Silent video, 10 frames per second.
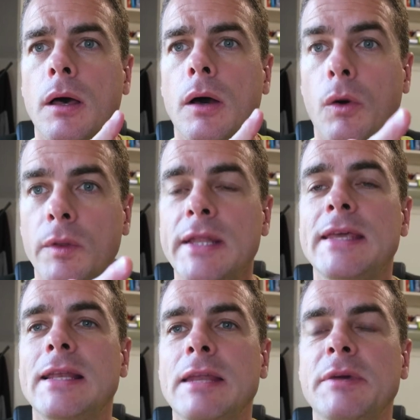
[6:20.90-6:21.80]

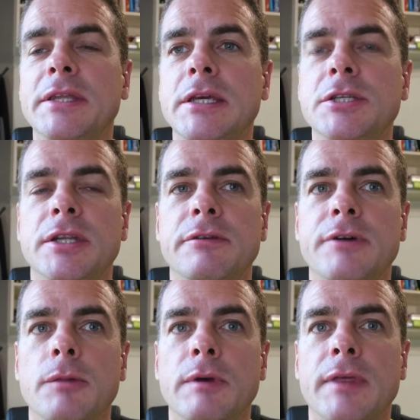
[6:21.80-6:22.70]
only limitation I
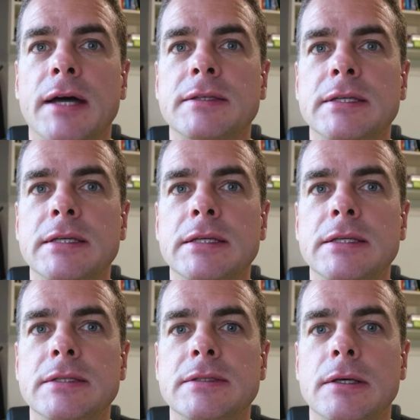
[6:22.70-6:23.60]
found with that is